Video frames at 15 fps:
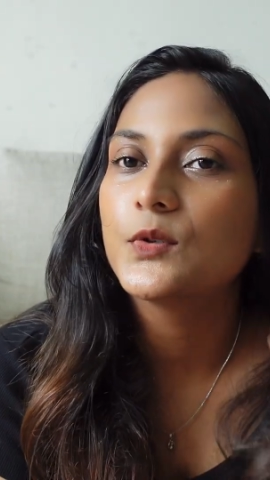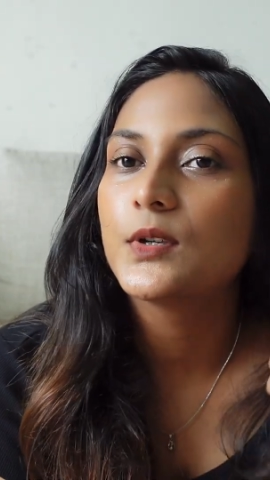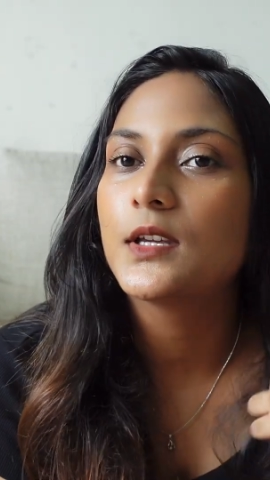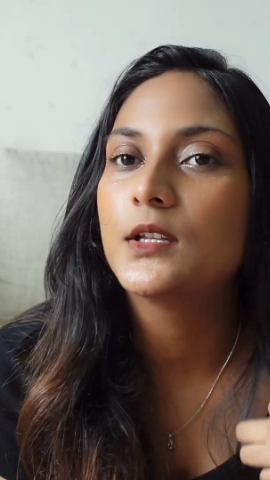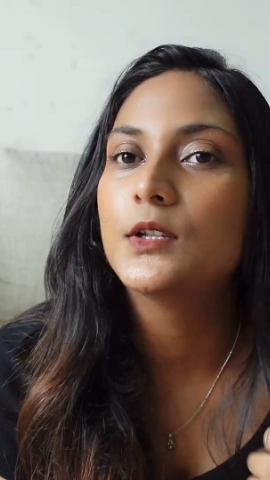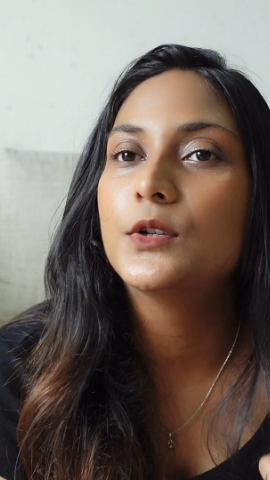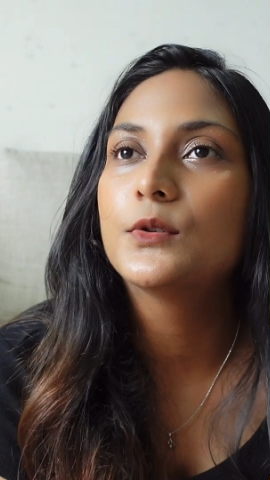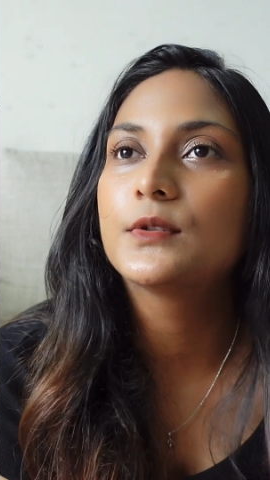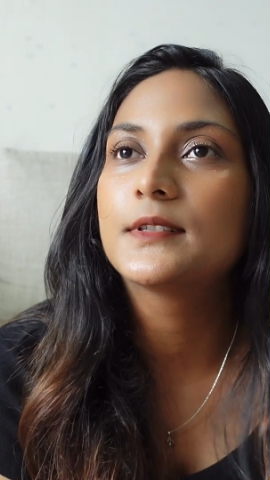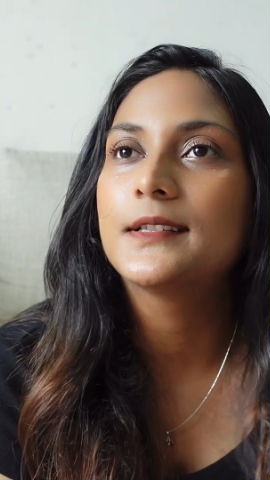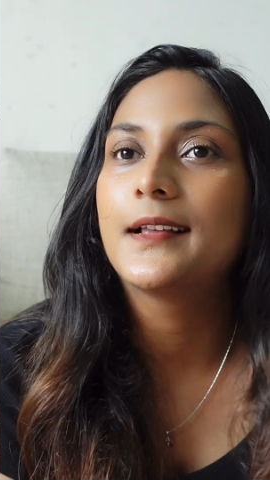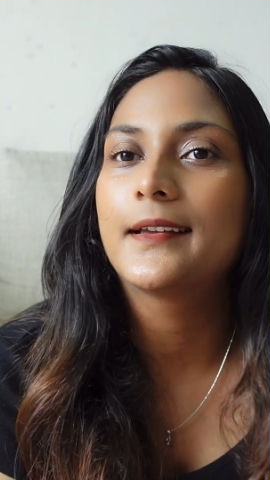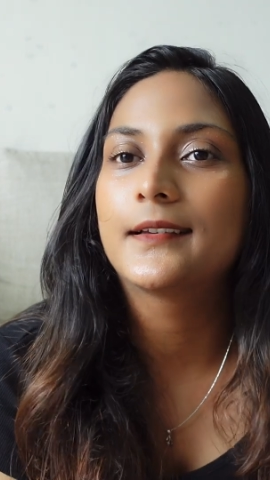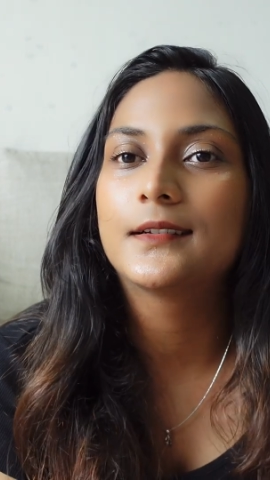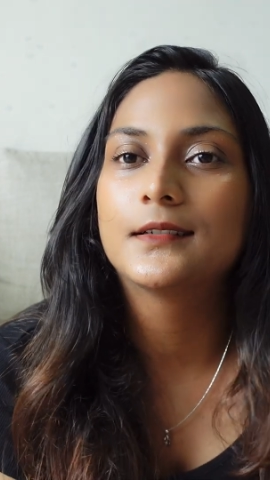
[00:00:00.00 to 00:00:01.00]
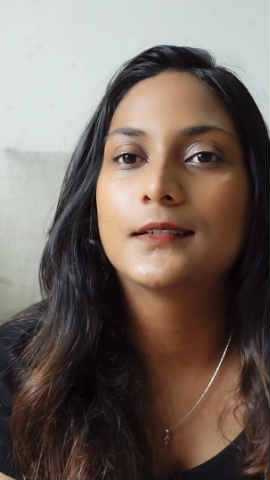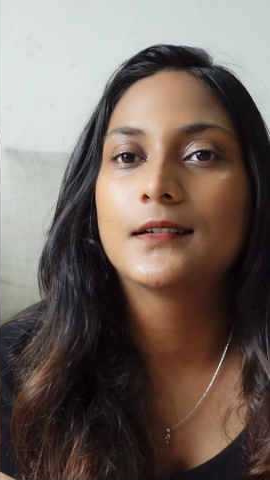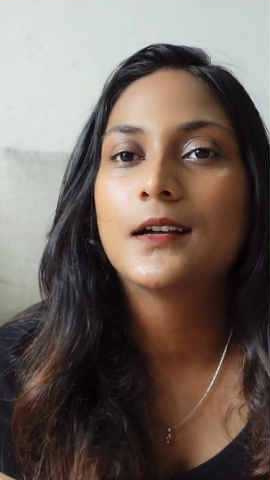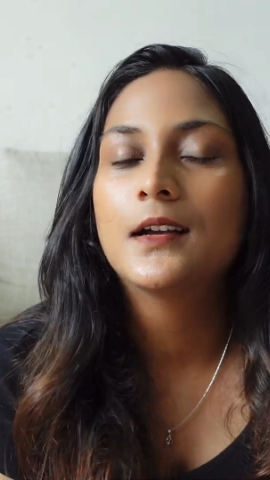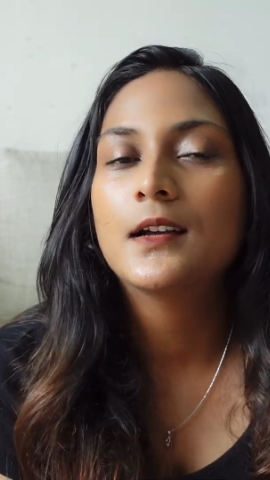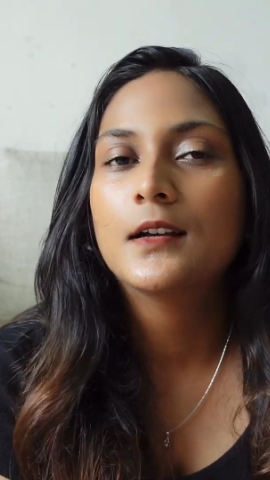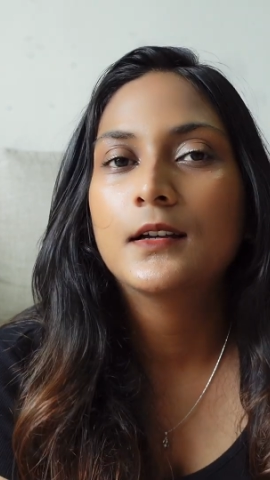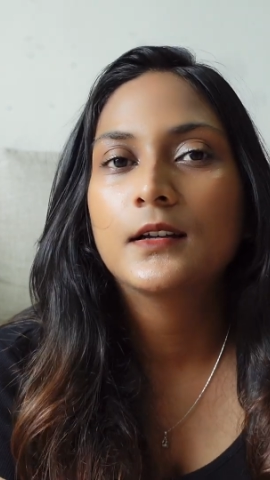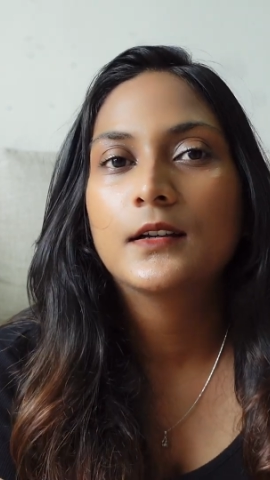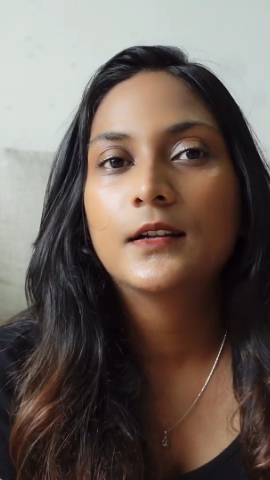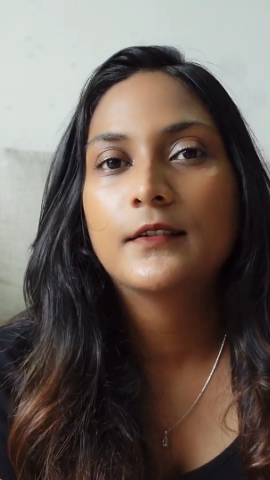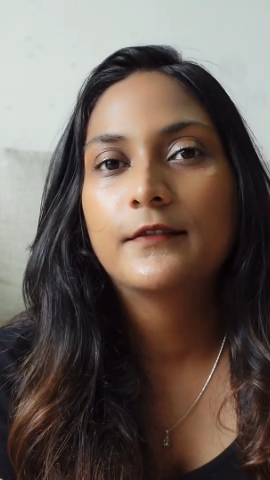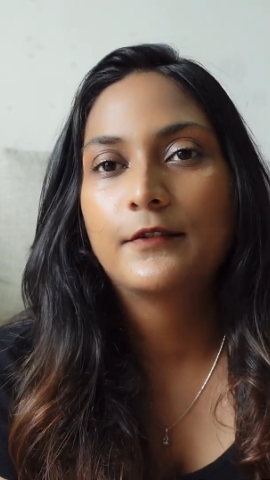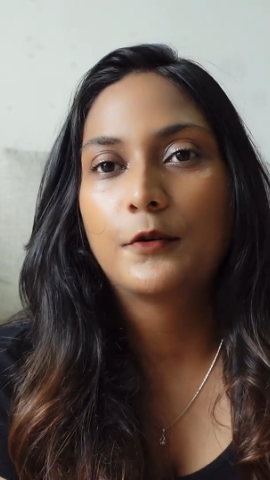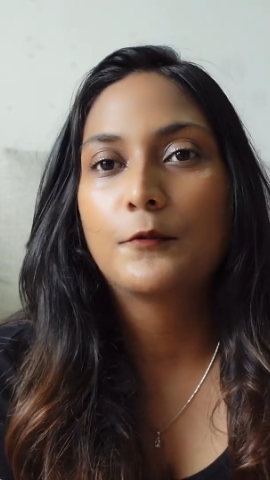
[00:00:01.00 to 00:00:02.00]
You can use like a
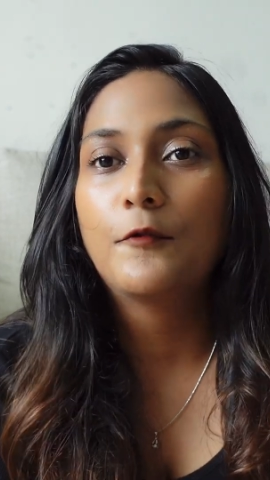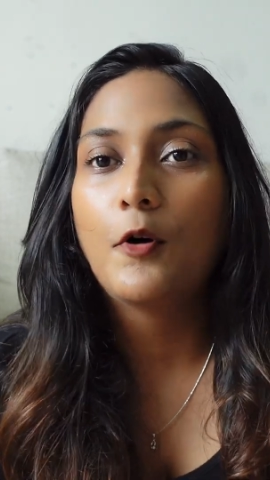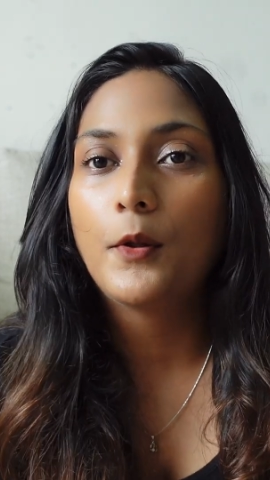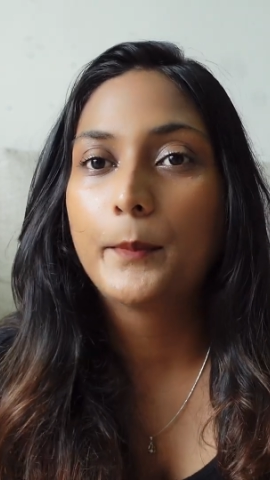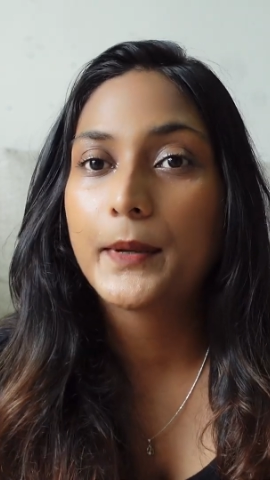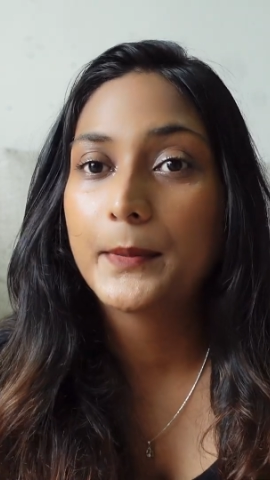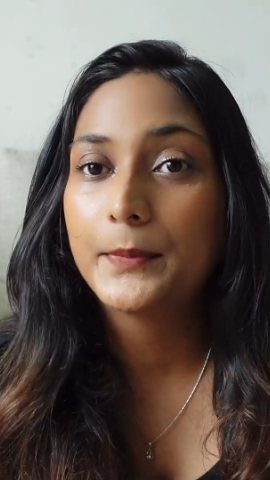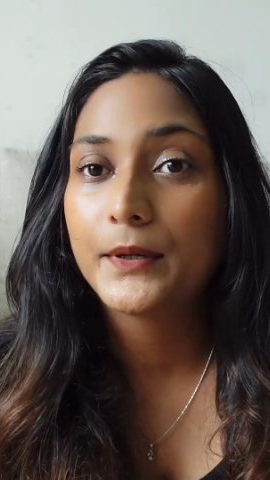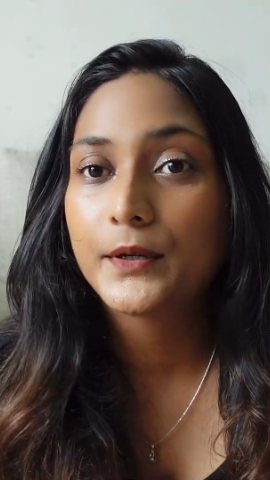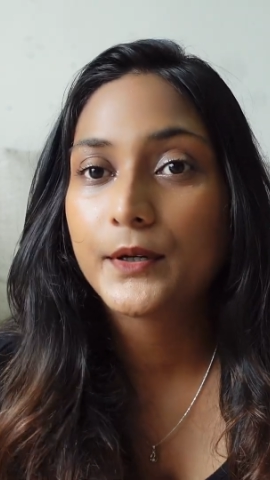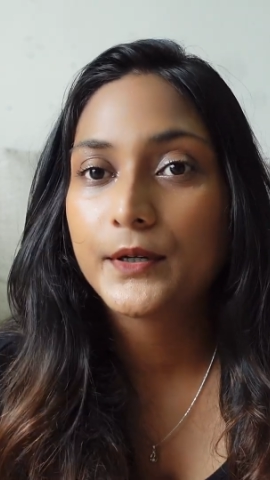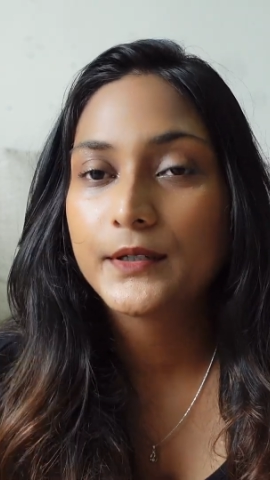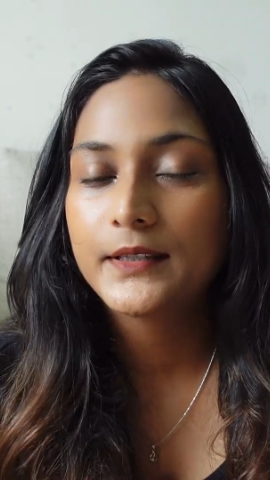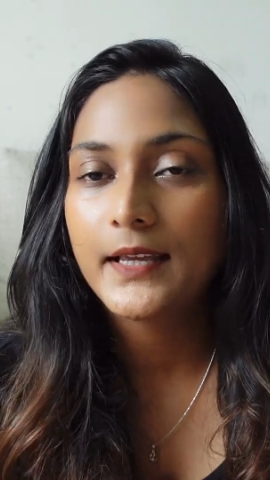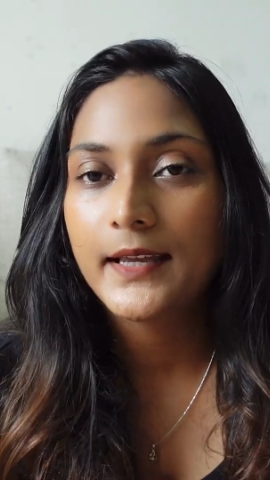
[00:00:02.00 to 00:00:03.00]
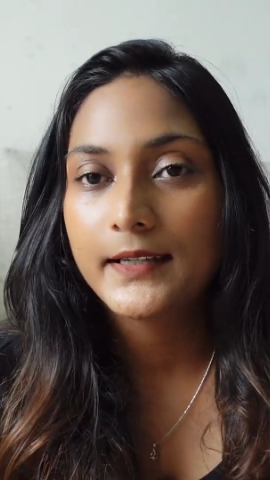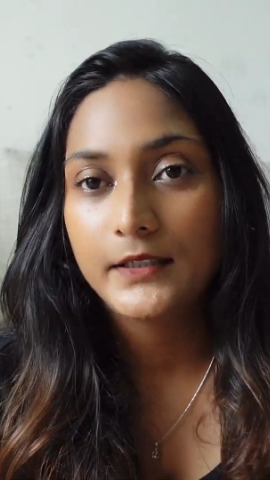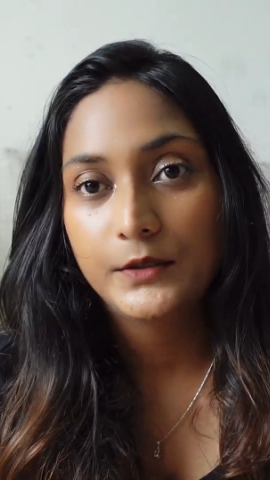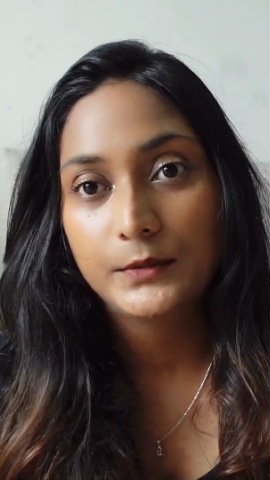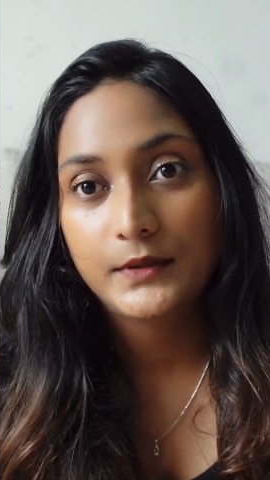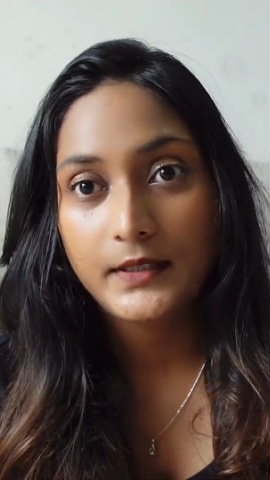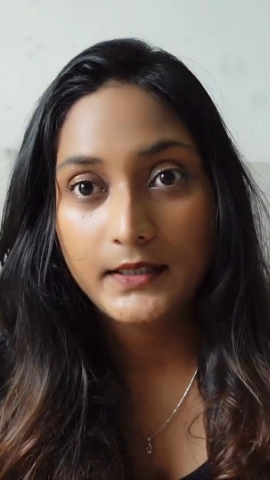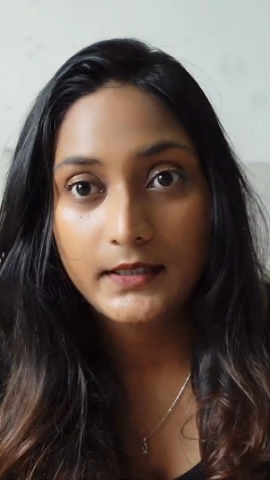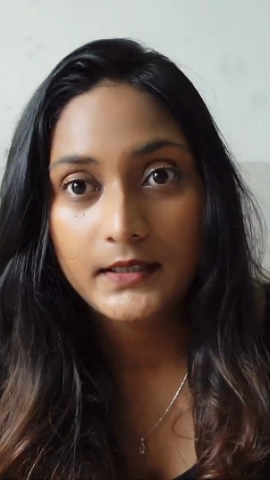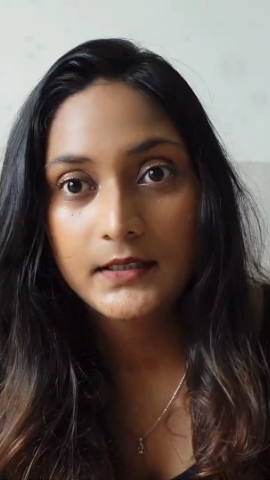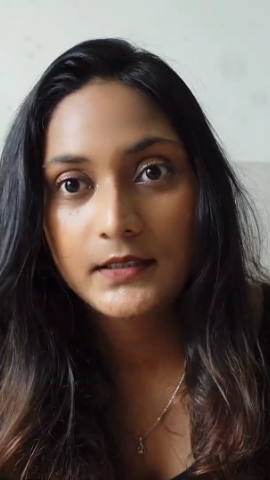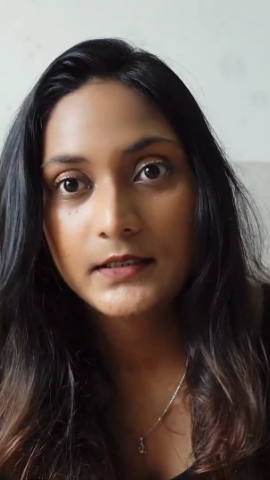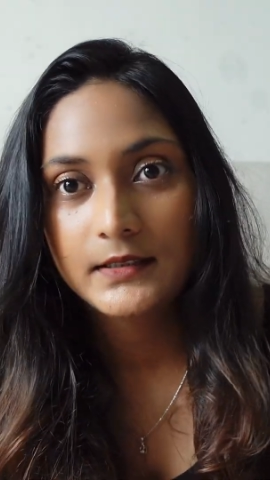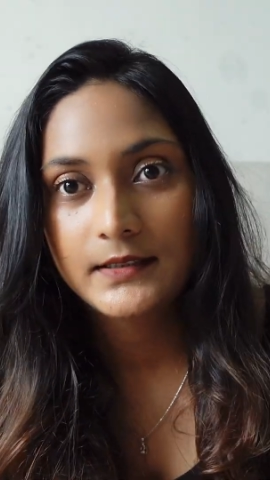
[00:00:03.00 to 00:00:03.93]
phone wallpaper that you think